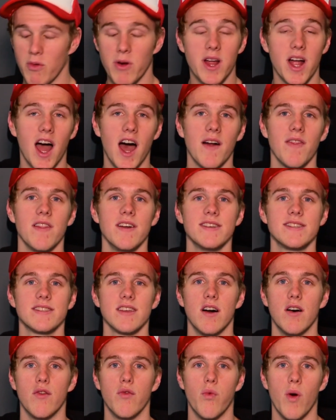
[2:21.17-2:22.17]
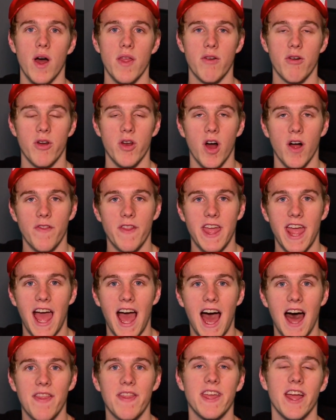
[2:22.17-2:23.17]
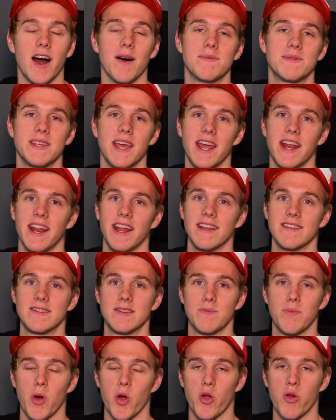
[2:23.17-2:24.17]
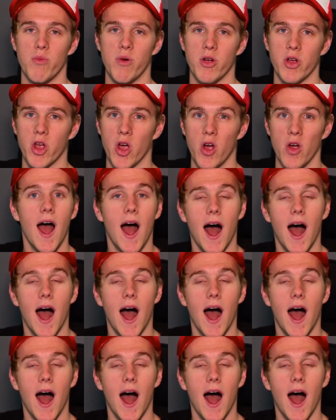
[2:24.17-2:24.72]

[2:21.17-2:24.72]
Regardless of whether or not they add the update into Pokemon Go,